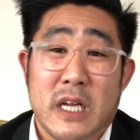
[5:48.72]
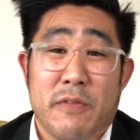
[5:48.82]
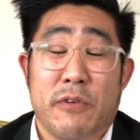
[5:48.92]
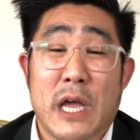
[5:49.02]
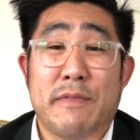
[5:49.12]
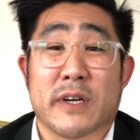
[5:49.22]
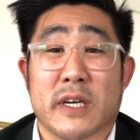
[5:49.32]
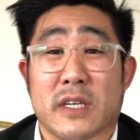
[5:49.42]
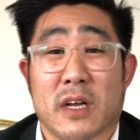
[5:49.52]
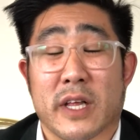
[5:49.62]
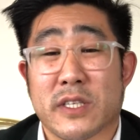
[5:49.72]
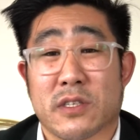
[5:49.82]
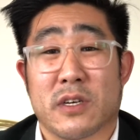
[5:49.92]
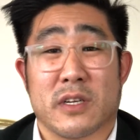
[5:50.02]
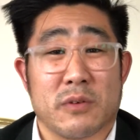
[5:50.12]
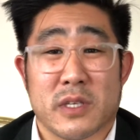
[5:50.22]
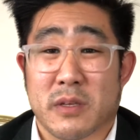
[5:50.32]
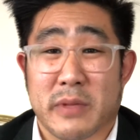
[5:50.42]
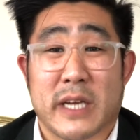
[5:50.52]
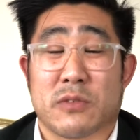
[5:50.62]
if you have a good cleanser and
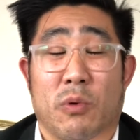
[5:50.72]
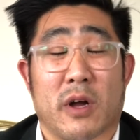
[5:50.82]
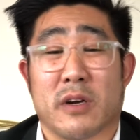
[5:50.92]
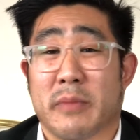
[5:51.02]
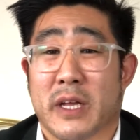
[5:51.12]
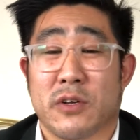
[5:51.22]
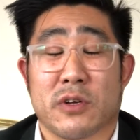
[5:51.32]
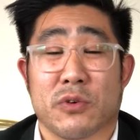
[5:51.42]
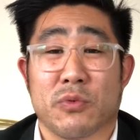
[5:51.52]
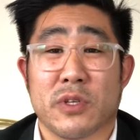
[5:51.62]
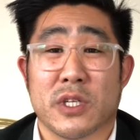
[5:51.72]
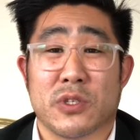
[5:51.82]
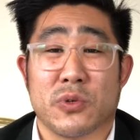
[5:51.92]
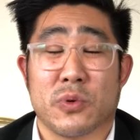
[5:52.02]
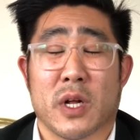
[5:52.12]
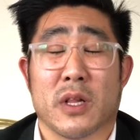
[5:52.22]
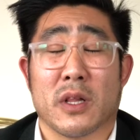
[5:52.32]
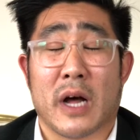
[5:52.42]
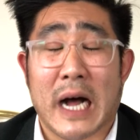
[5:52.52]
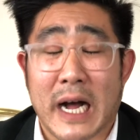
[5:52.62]
some nice water, man, you can really do a
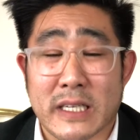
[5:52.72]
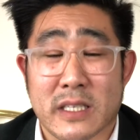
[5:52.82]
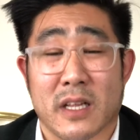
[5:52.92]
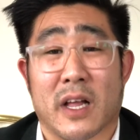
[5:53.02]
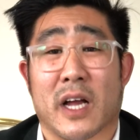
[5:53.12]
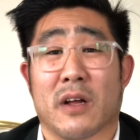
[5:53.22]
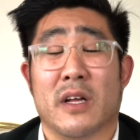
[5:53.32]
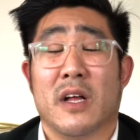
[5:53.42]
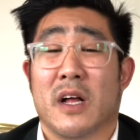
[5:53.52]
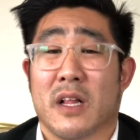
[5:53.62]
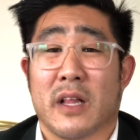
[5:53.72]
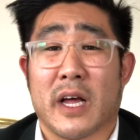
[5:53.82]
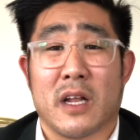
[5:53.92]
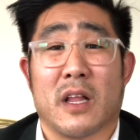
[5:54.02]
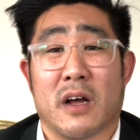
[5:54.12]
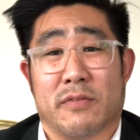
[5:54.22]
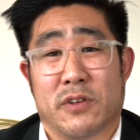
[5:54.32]
lot of love.